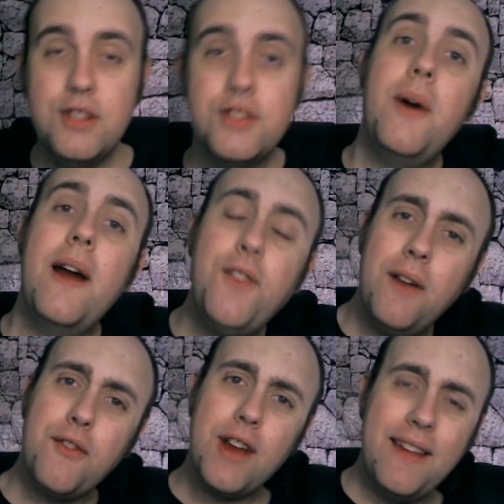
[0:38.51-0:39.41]
So have you
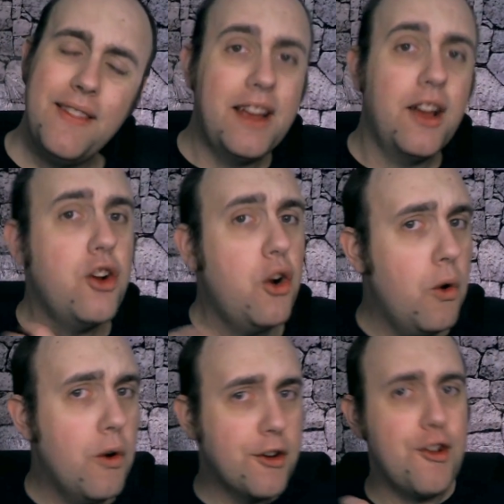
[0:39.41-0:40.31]
ever gotten like a
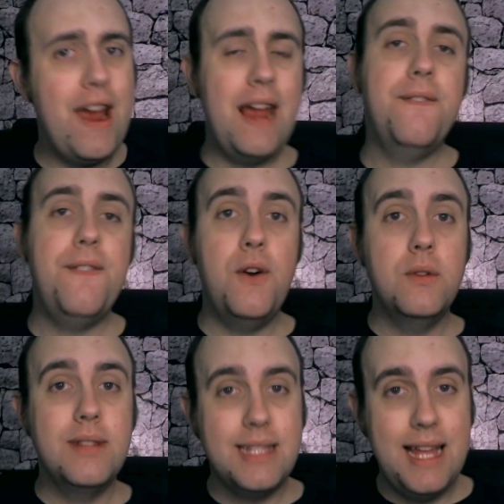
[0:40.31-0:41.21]
cord or
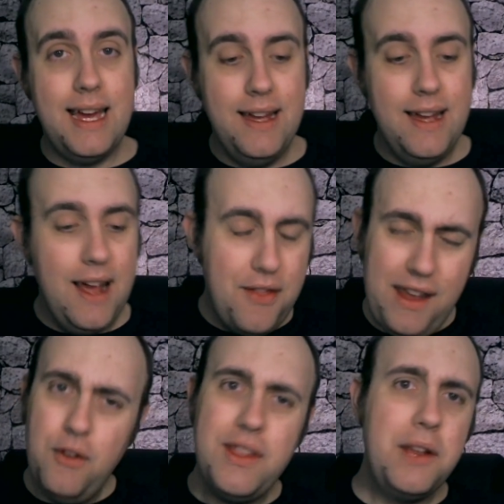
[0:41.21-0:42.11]
headphones that
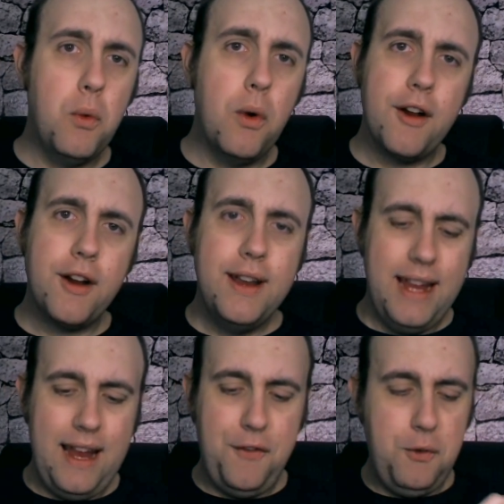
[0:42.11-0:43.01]
they only work
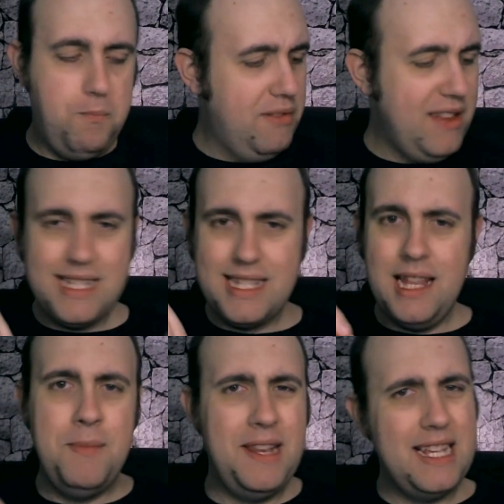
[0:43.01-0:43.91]
if you place
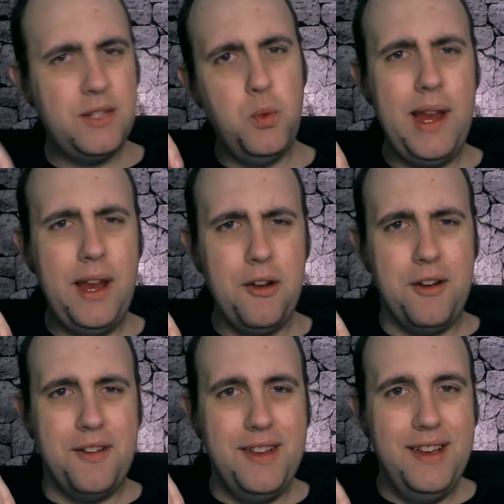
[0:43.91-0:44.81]
them in these
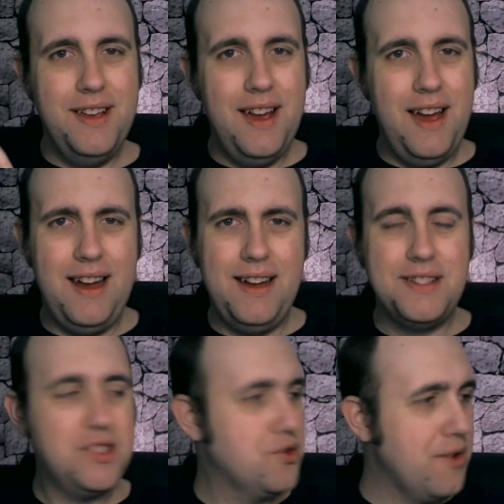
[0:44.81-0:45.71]
weird,
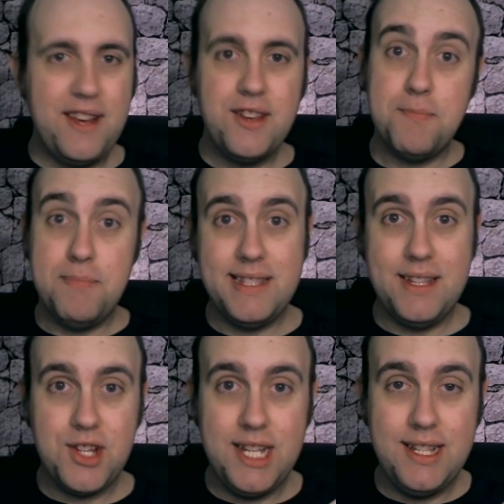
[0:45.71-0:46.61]
strange
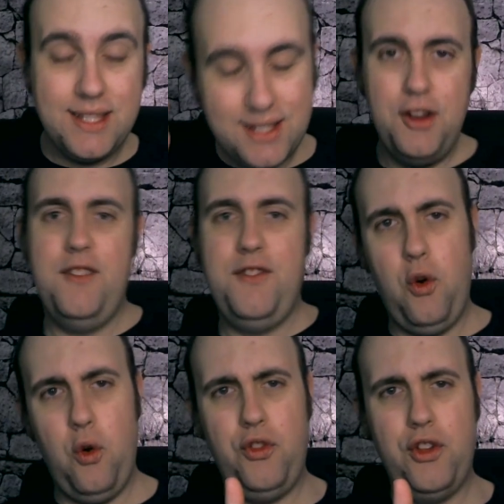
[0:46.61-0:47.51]
positions? You have to
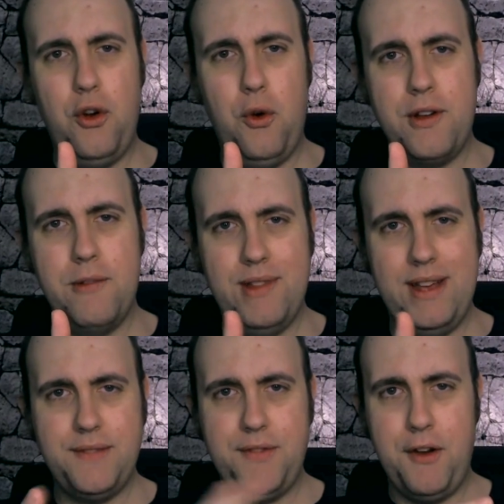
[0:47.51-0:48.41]
hold the cord in
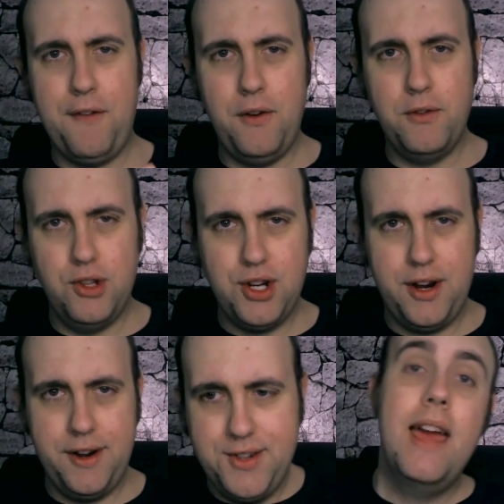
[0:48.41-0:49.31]
place for your phone to
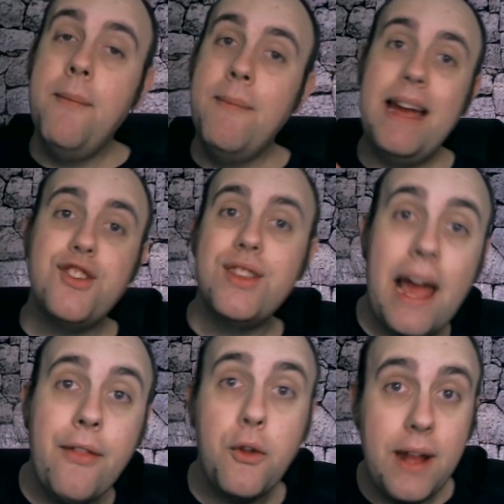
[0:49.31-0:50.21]
charge. Imagine
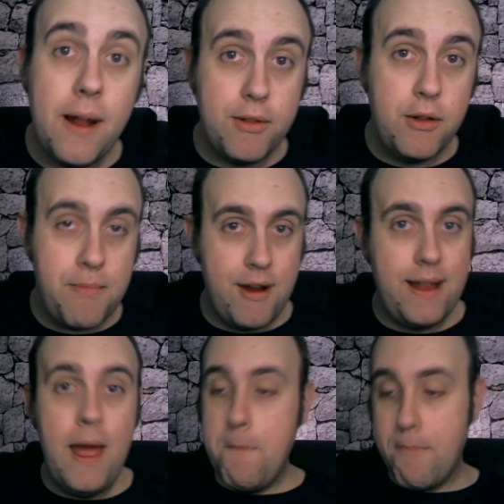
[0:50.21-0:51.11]
downloading a
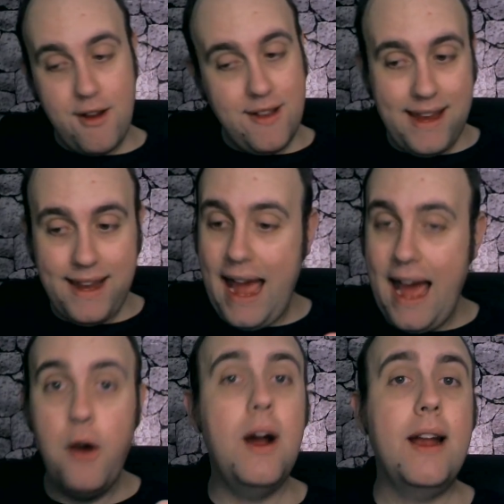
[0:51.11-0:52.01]
blueprint, printing
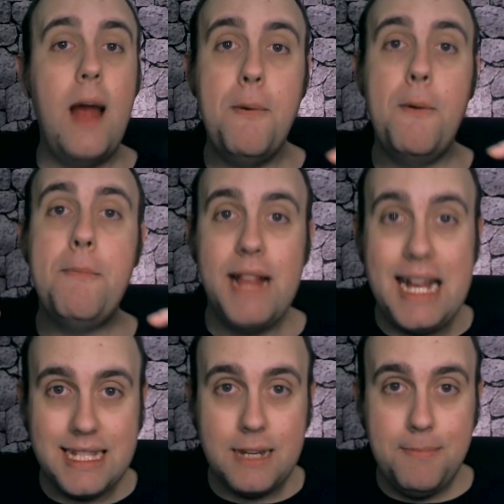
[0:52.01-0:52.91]
out a couple
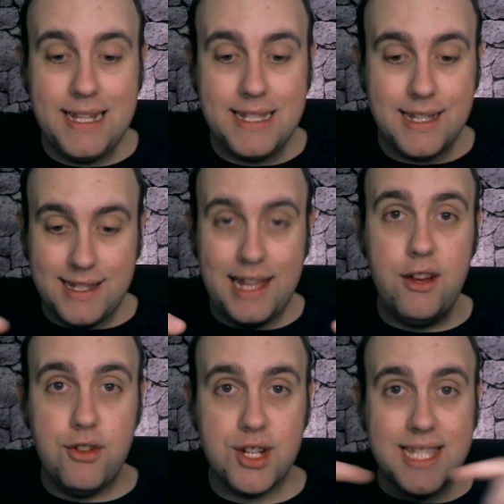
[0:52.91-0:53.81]
plastic pieces that
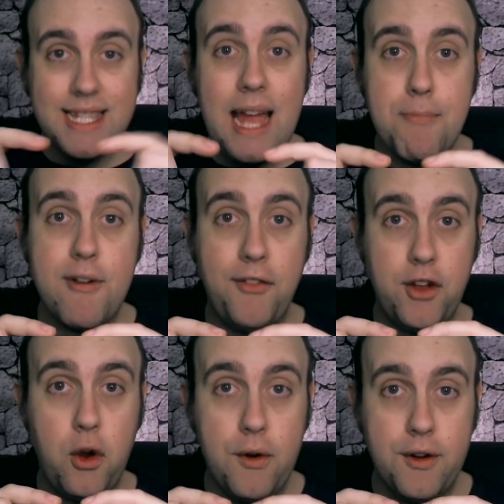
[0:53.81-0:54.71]
you just snap around the
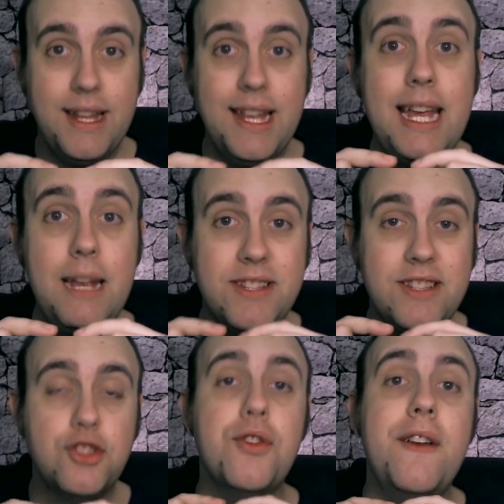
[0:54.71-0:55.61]
cord and it keeps it
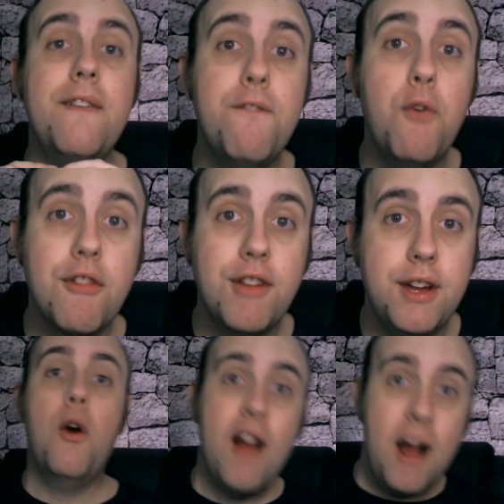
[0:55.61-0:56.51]
straight for
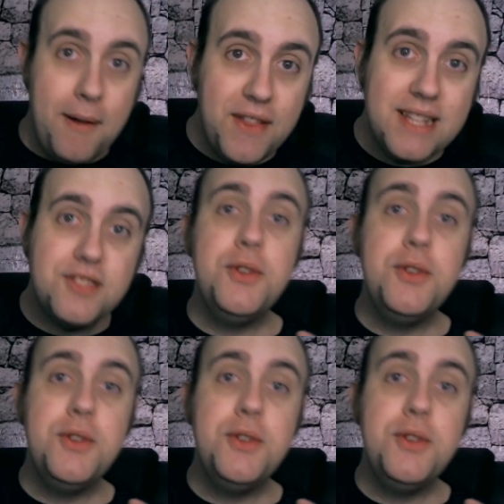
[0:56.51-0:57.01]
you. Or how about this?